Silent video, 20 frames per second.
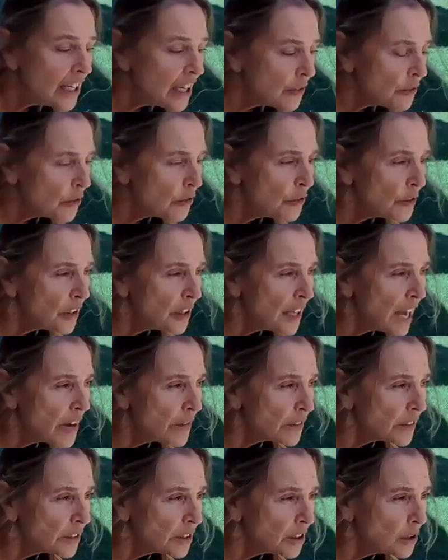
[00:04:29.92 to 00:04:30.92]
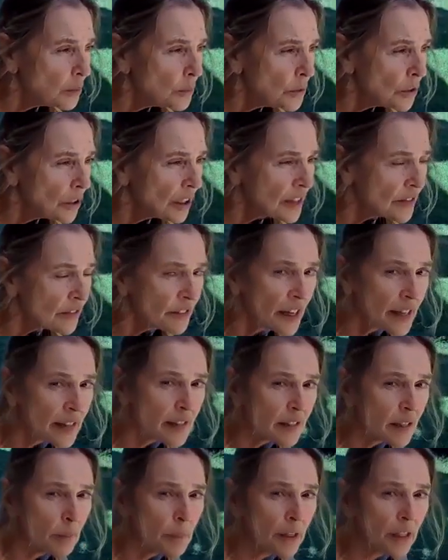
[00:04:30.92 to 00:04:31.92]
If you feel you have a little more
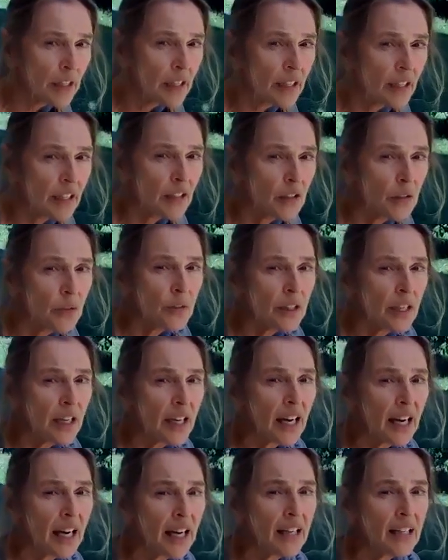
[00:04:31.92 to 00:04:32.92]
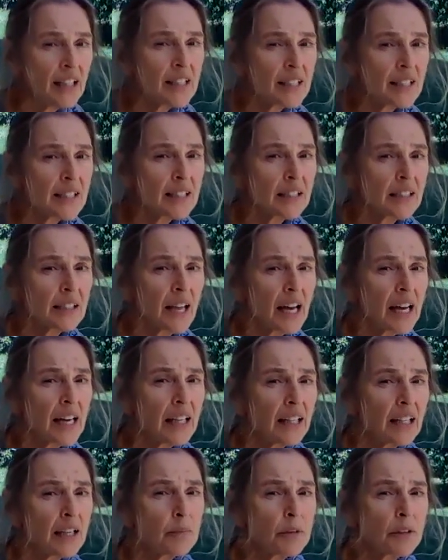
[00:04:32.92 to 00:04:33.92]
flexibility, you can
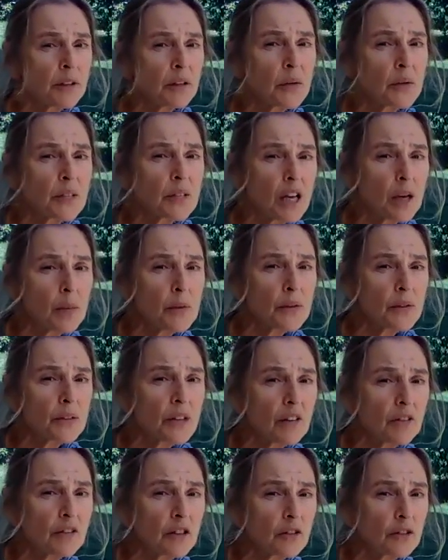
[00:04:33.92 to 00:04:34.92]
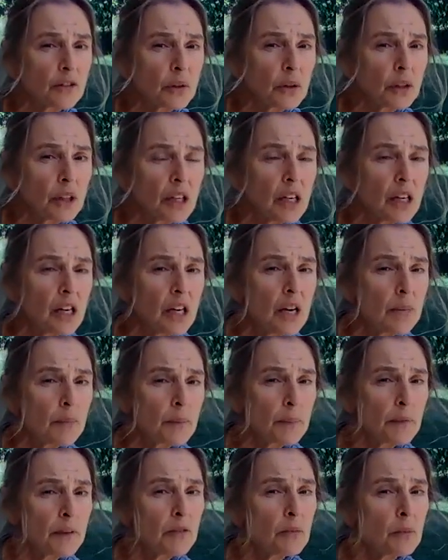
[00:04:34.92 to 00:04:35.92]
slightly bring those elbows off the floor,
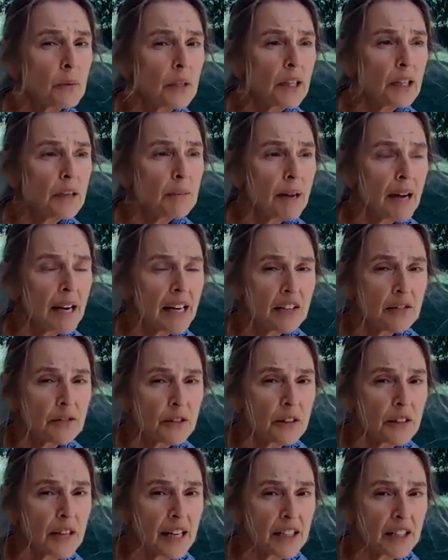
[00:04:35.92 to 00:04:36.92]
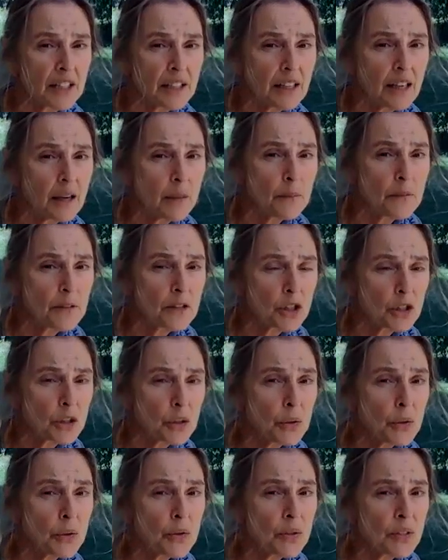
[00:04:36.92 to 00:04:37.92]
but be really mindful then to keep the
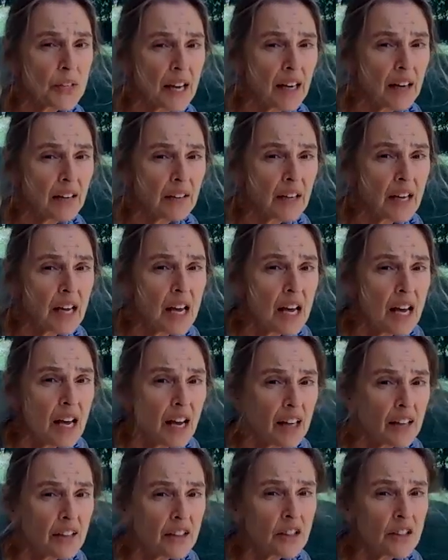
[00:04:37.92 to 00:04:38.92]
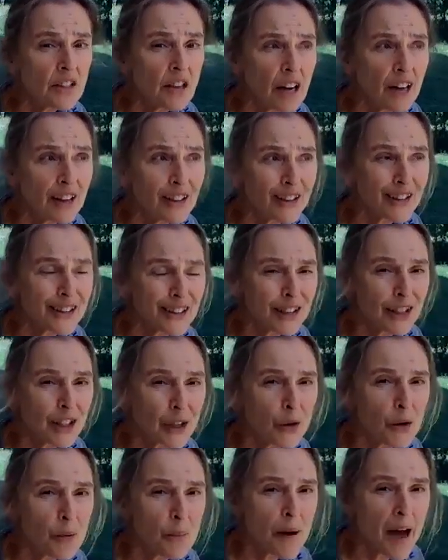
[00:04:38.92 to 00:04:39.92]
shoulders down and to not hurt the
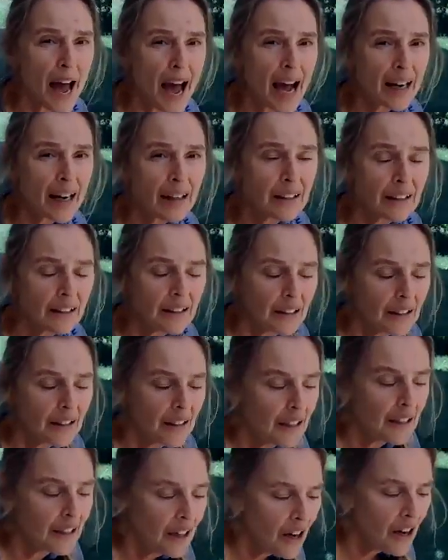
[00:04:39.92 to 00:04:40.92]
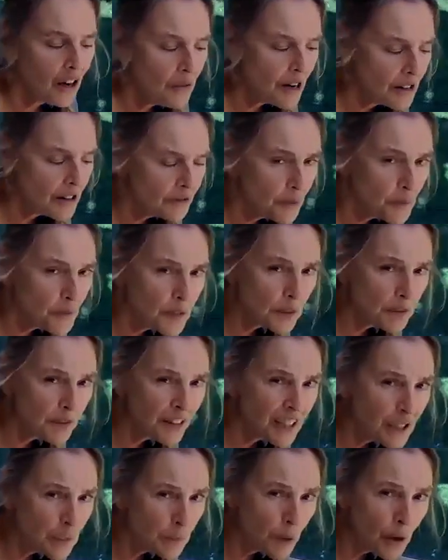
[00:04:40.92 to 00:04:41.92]
lower back. All right, from
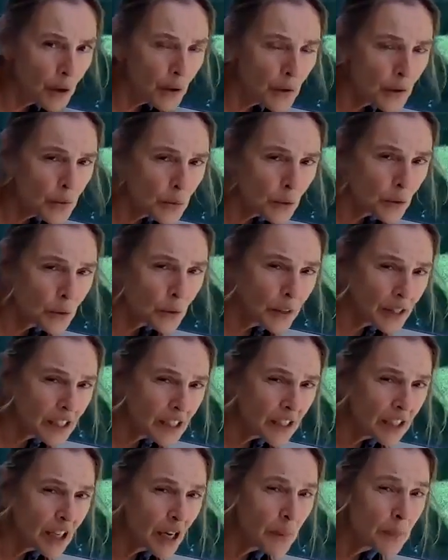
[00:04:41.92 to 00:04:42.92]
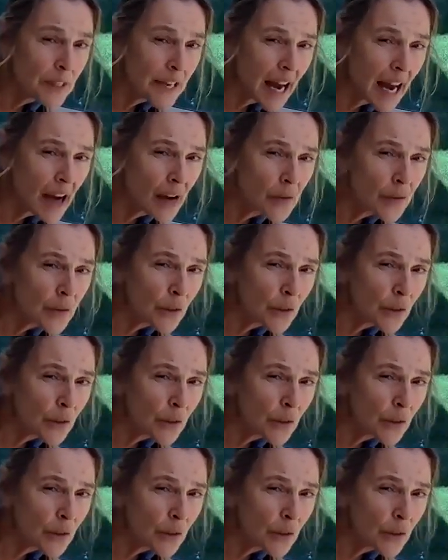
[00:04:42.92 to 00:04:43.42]
Sphinx pose, we're going to come down.